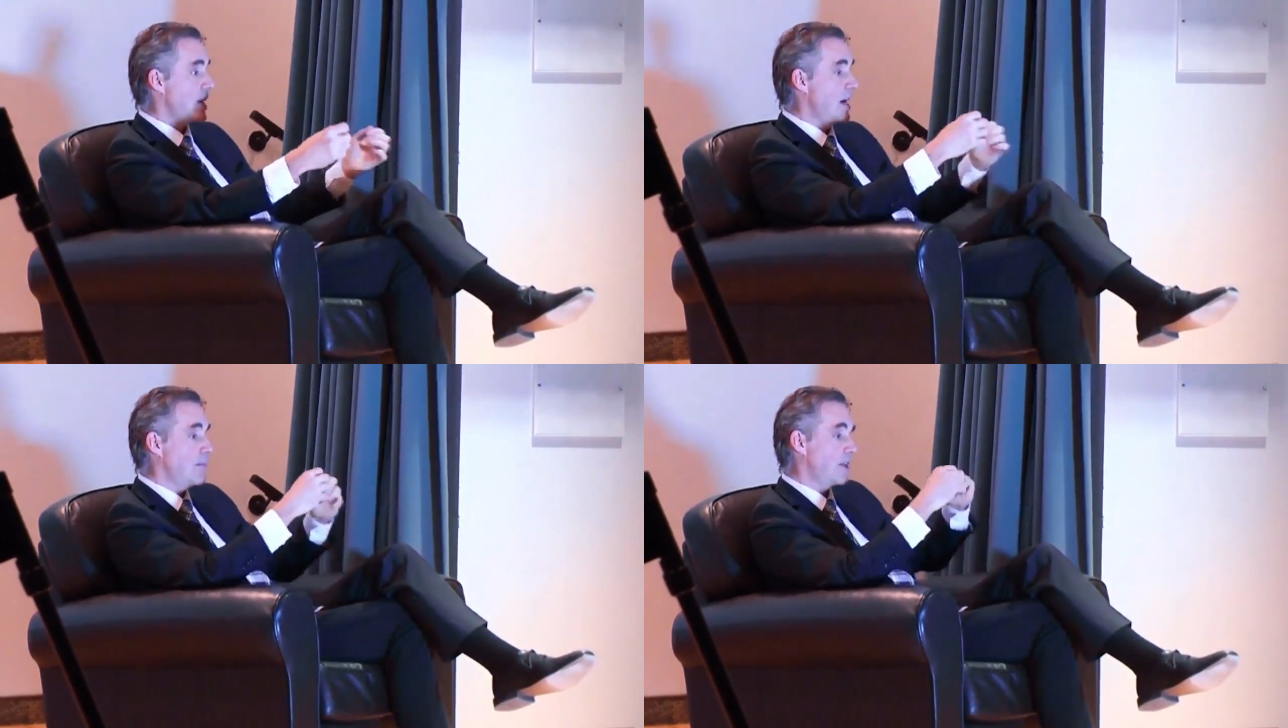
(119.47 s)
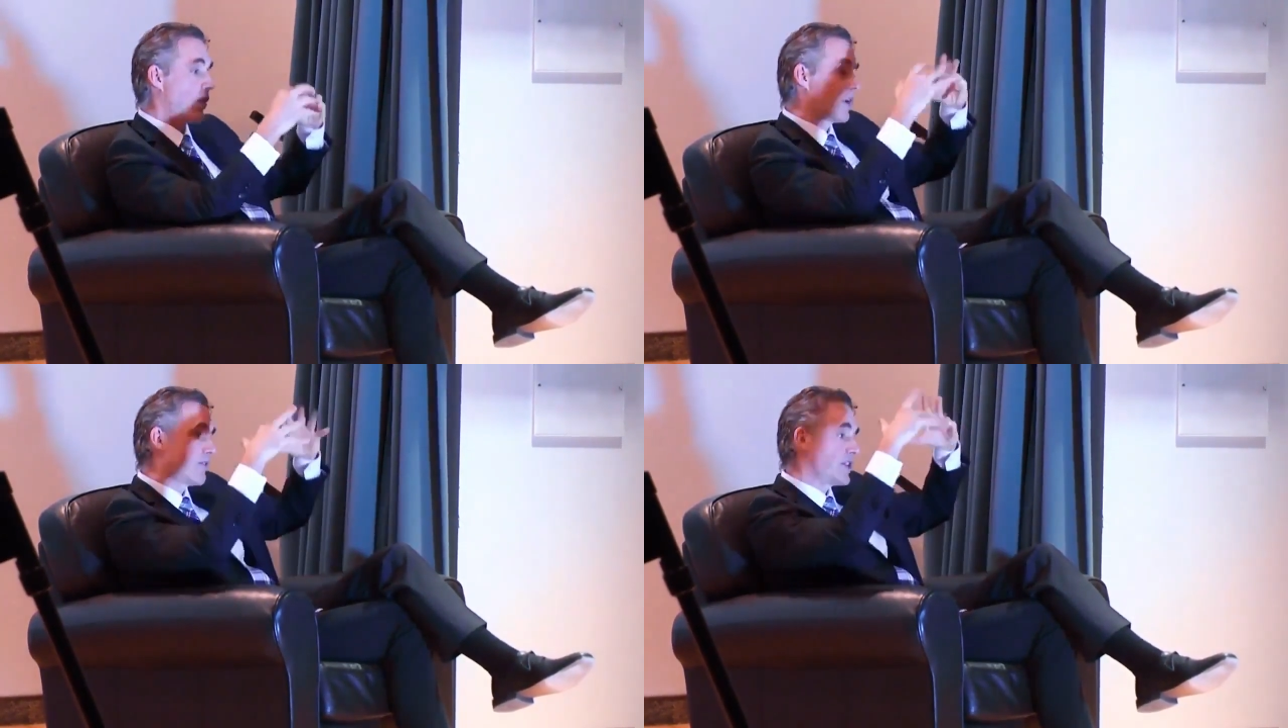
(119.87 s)
time that
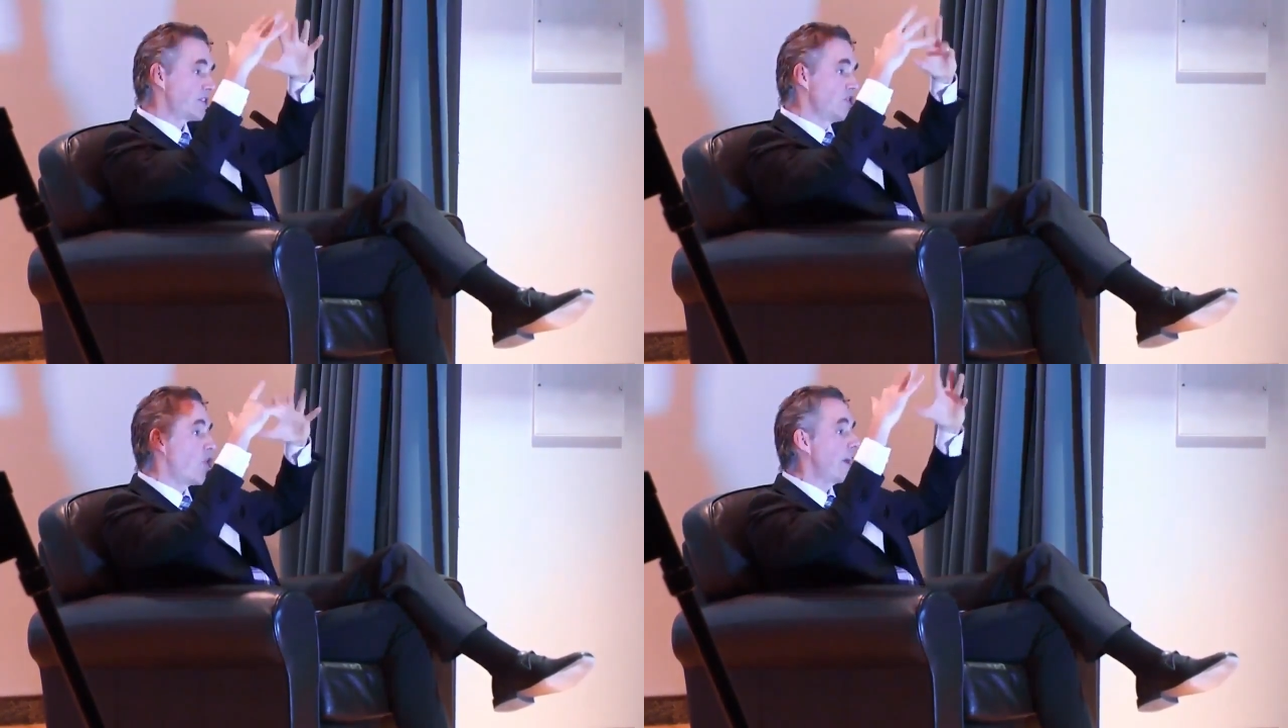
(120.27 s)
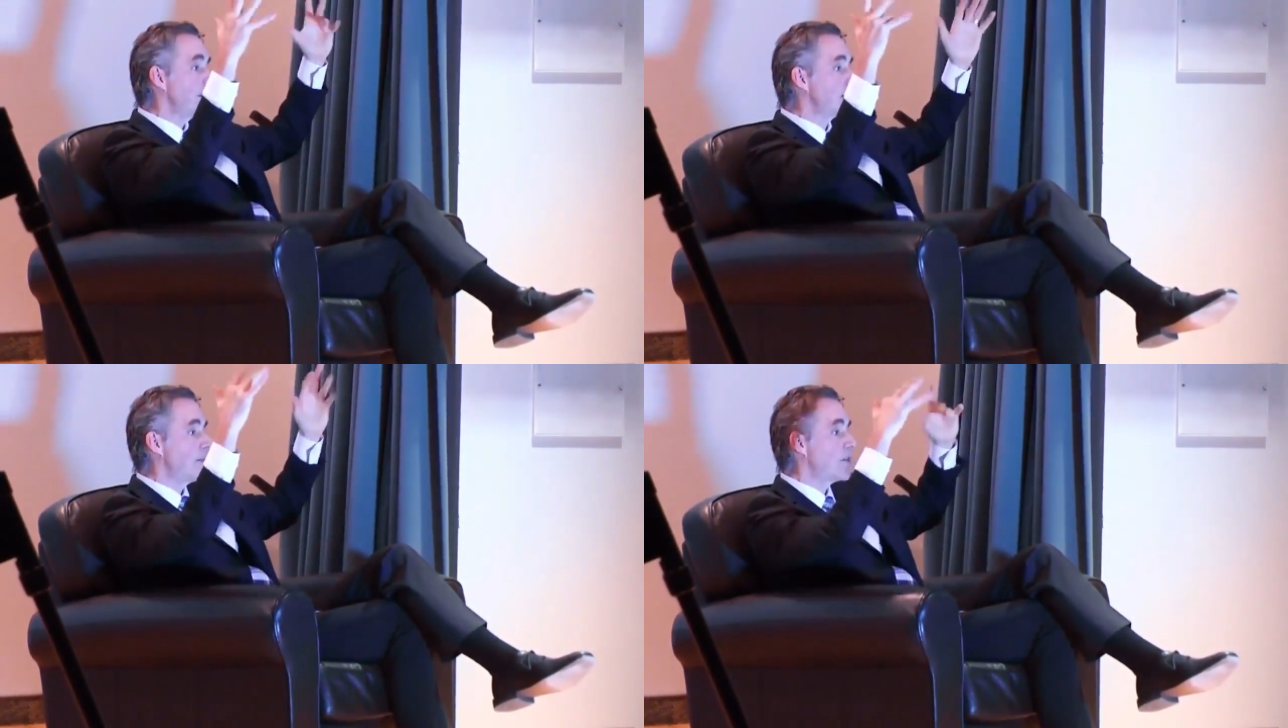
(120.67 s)
all of this
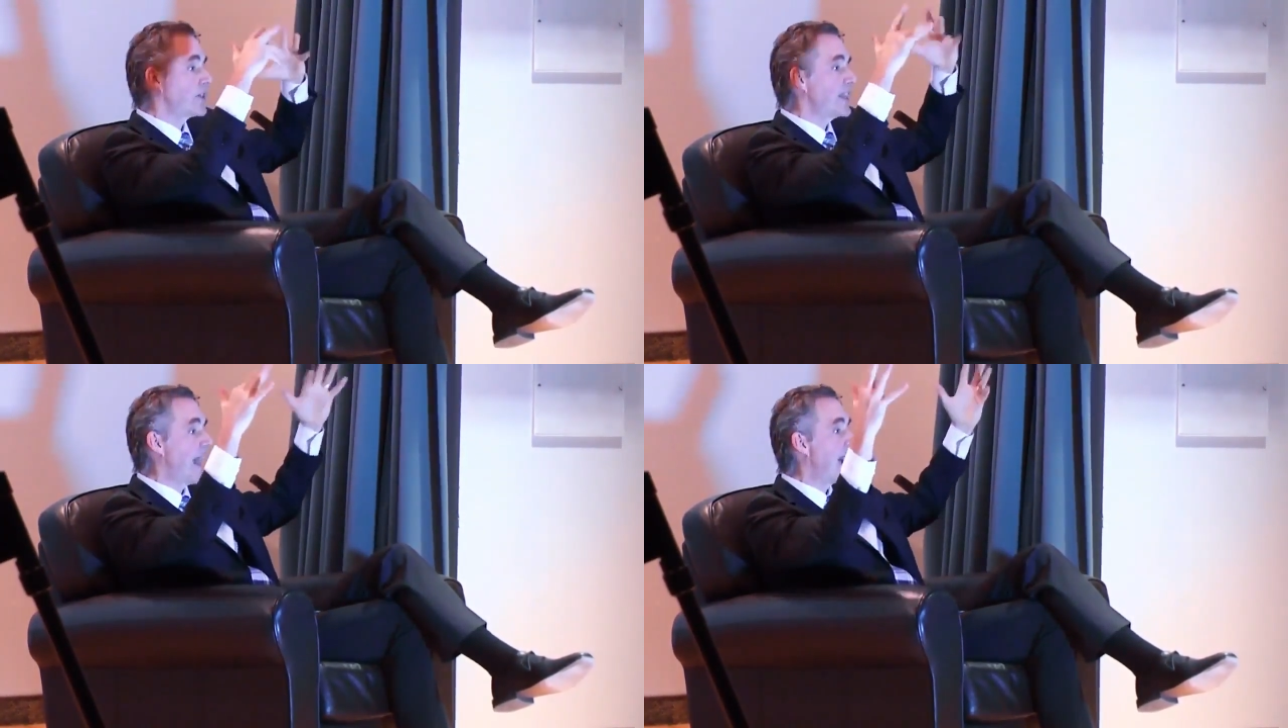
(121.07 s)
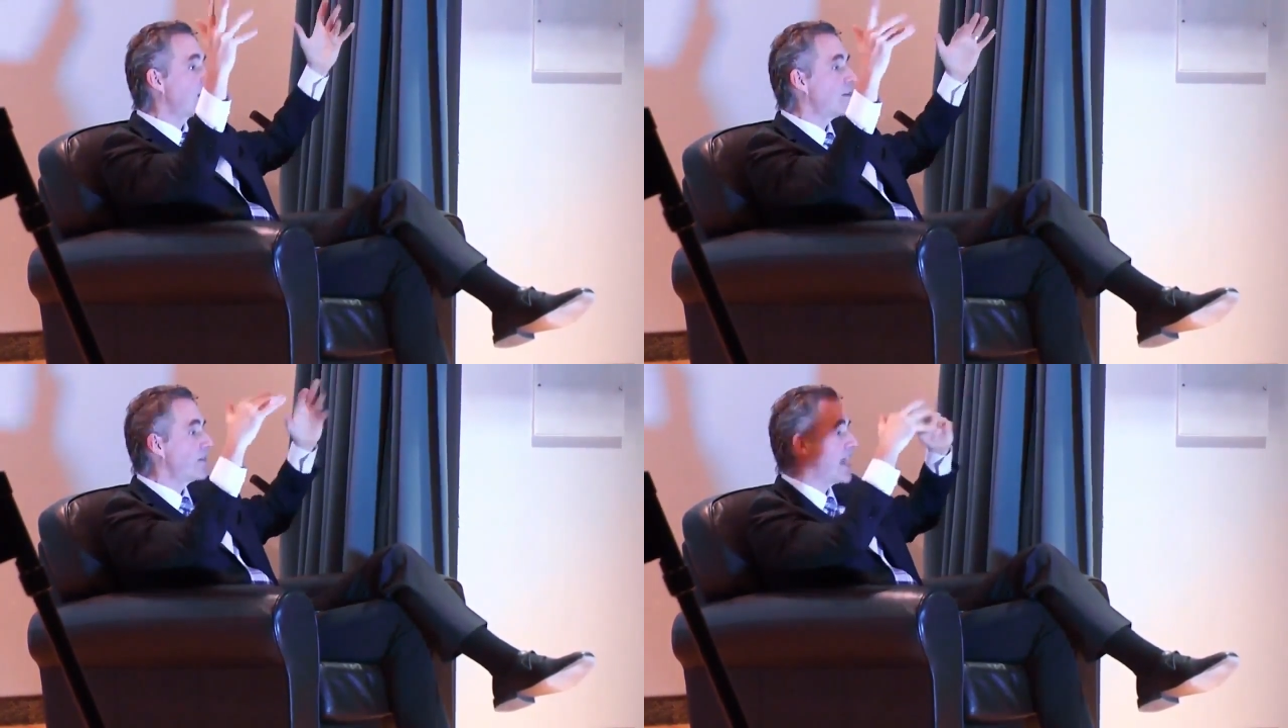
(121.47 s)
noise about
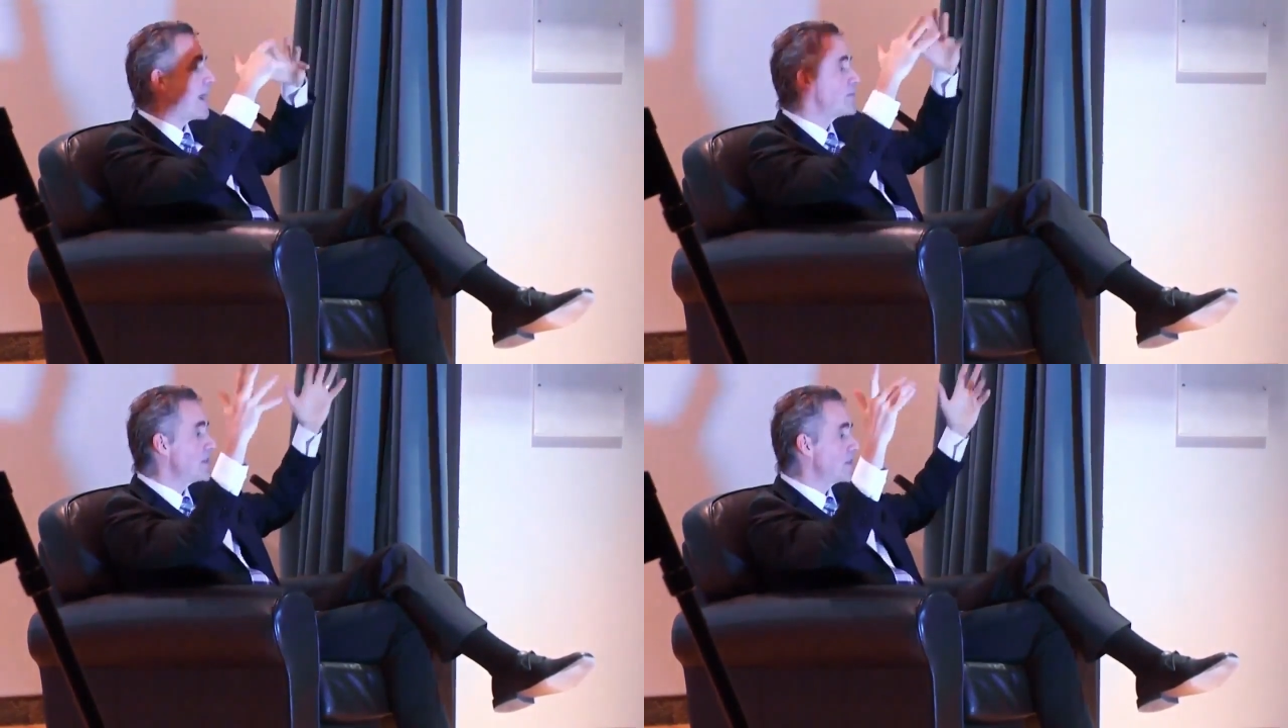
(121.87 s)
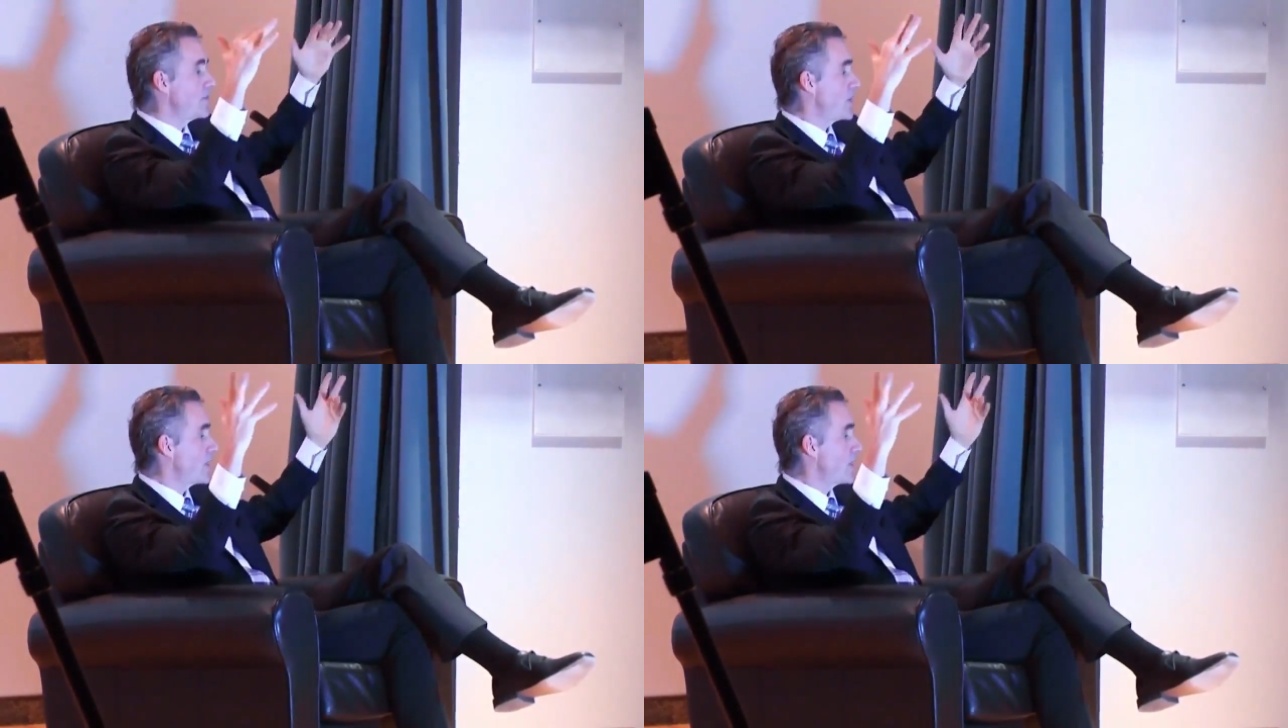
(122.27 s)
the absence of